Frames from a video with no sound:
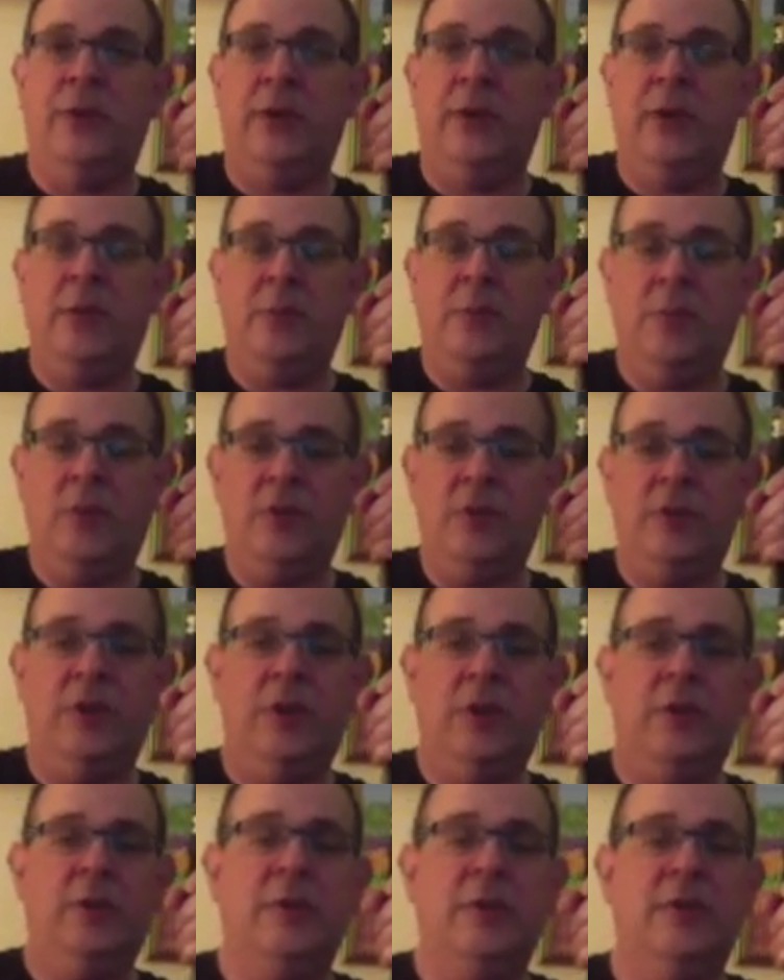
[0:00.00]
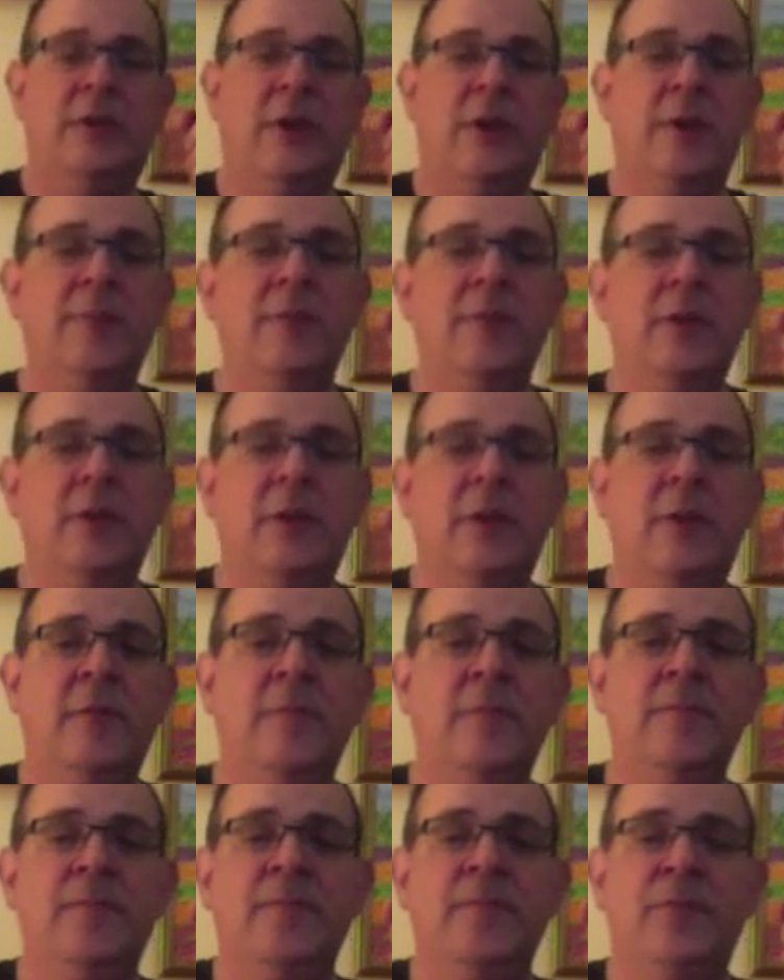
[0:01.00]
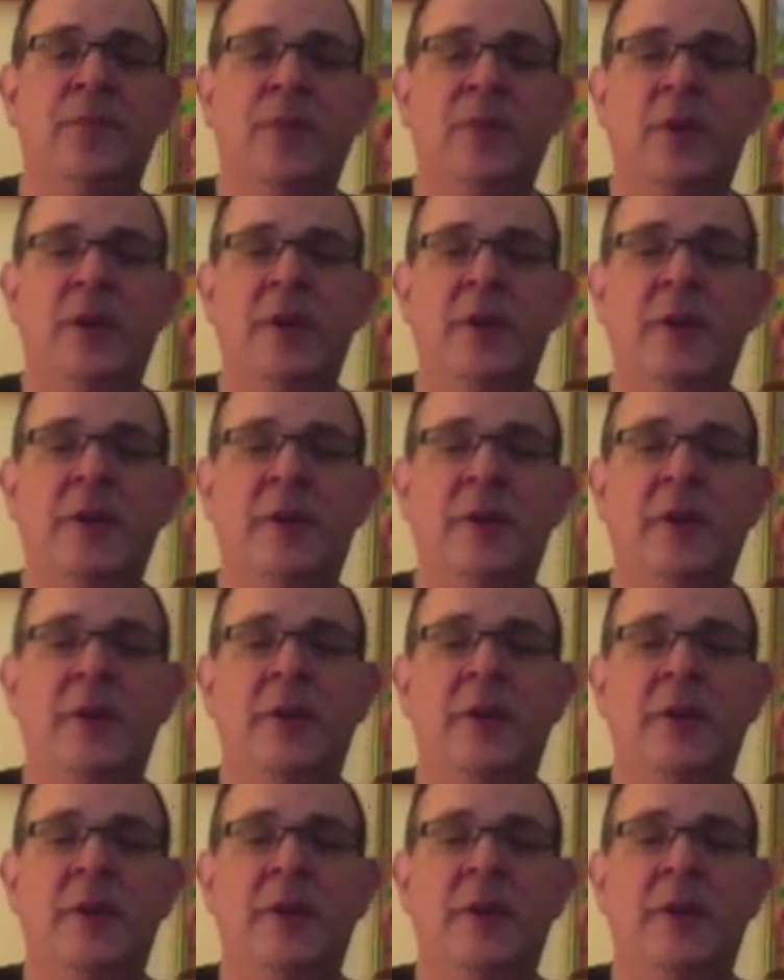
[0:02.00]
and then put your tongue to stop the air, all right?